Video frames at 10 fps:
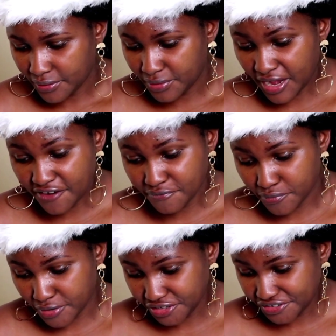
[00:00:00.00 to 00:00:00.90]

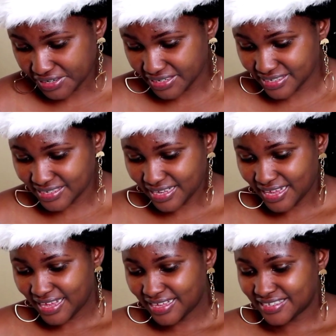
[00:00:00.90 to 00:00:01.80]
more trays,
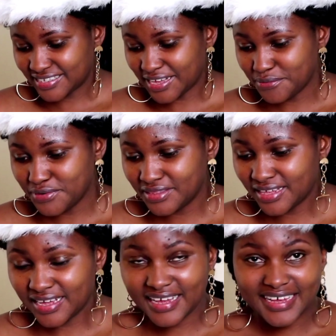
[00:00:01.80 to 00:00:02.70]
some with
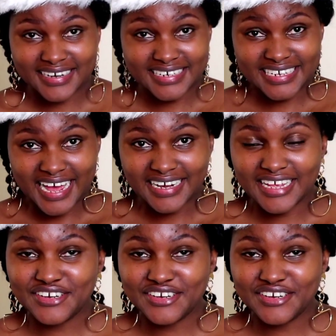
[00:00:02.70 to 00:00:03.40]
the rattan,